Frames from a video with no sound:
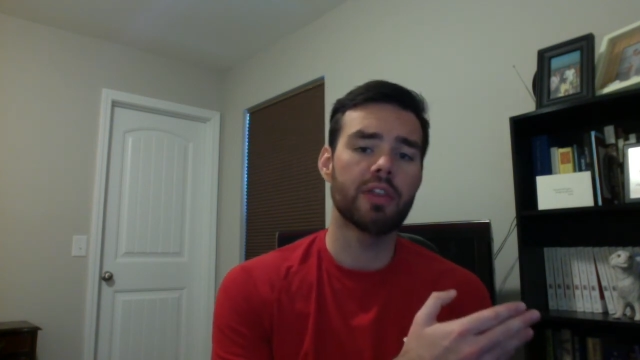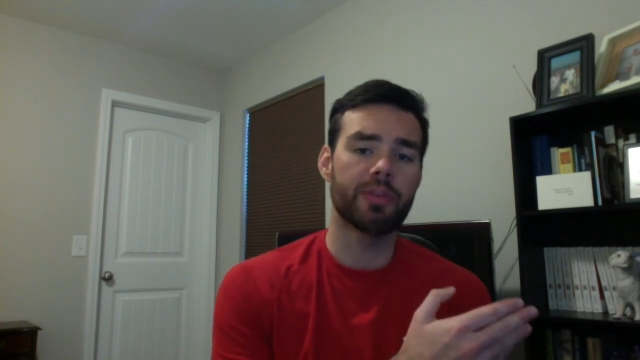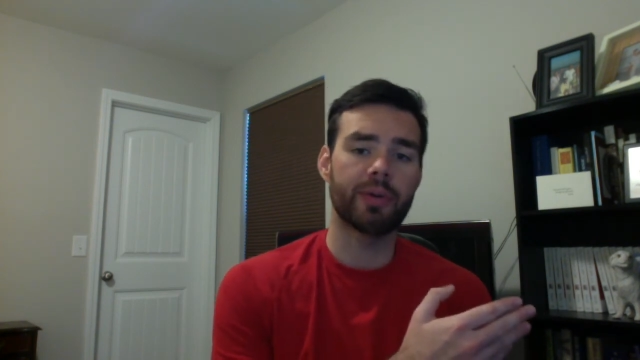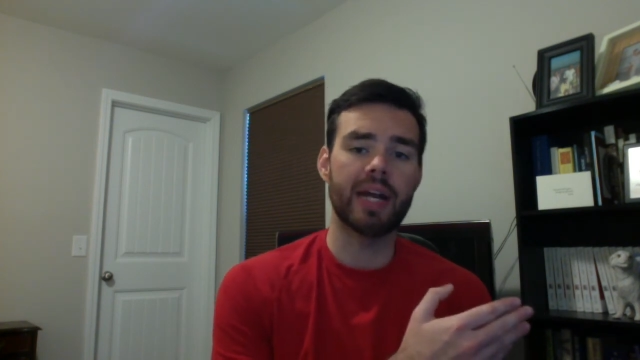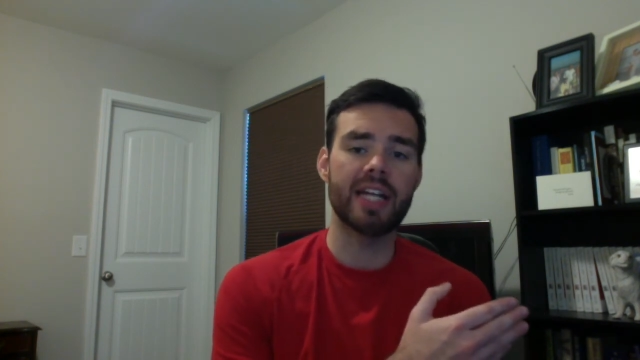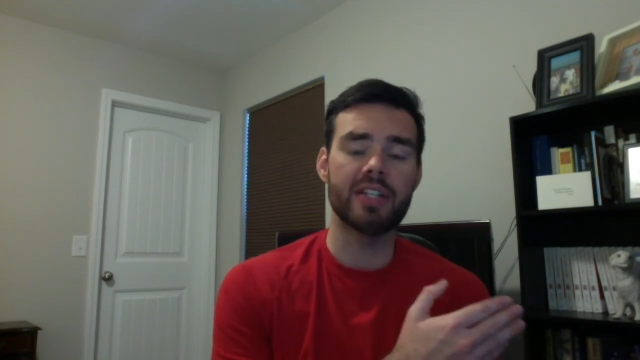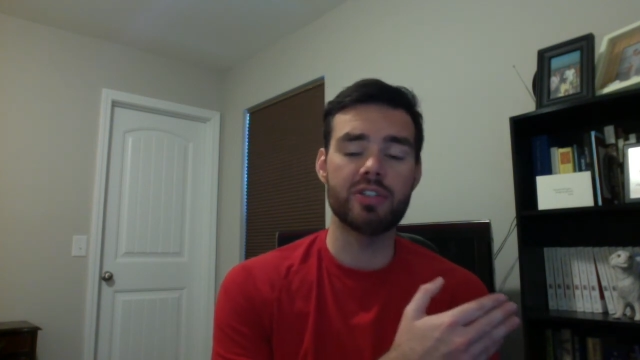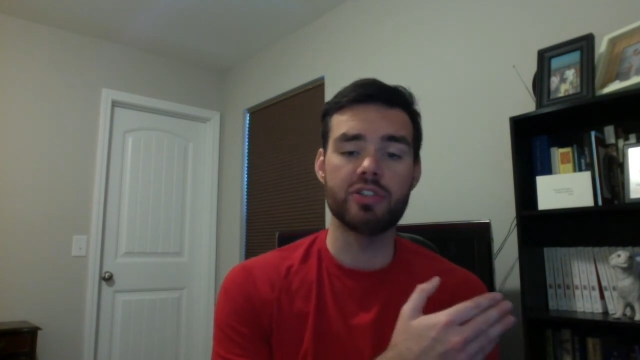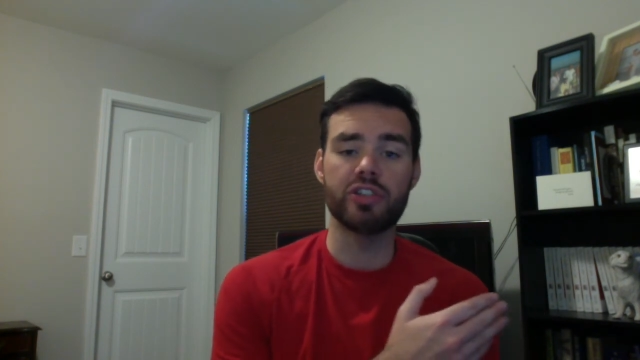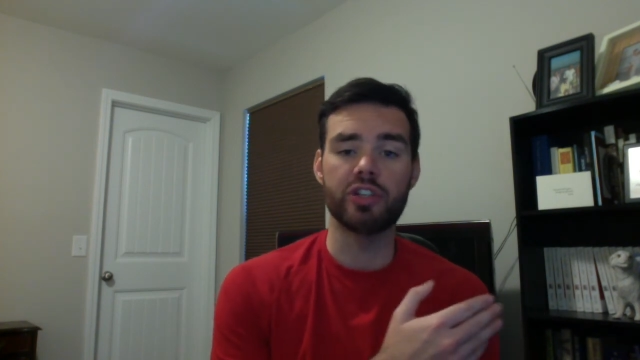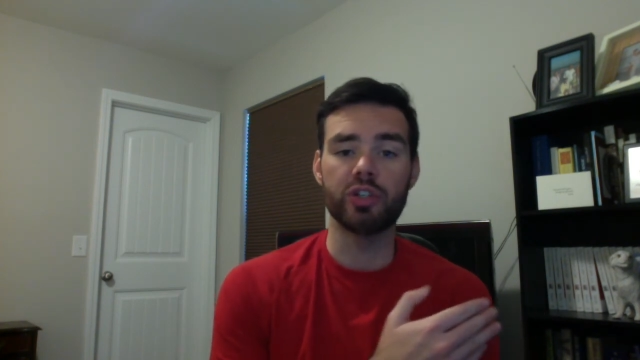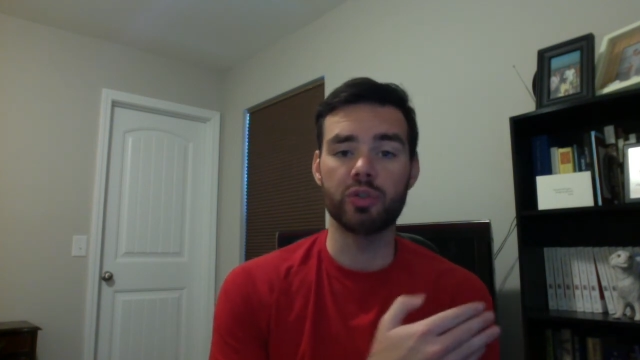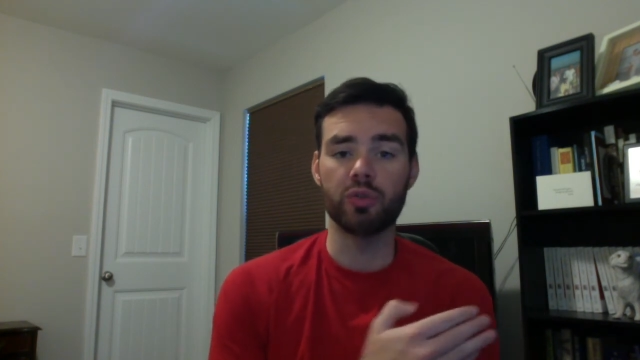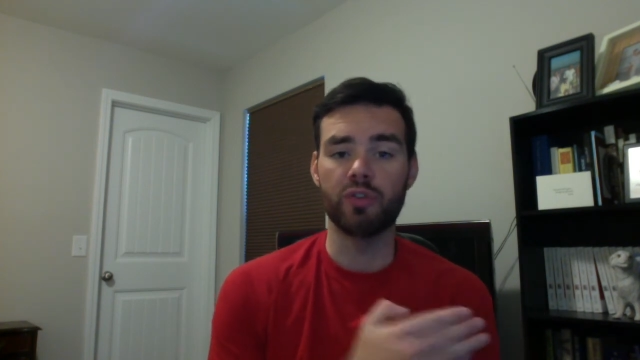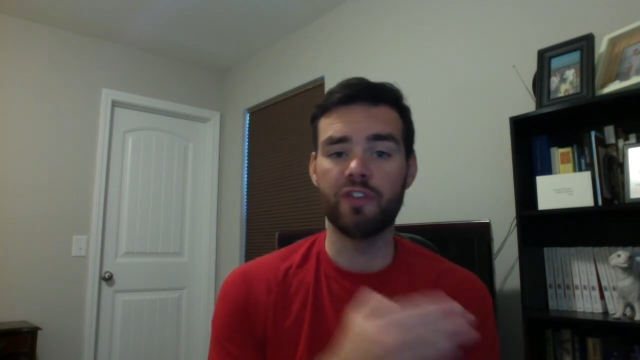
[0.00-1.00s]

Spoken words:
threatened to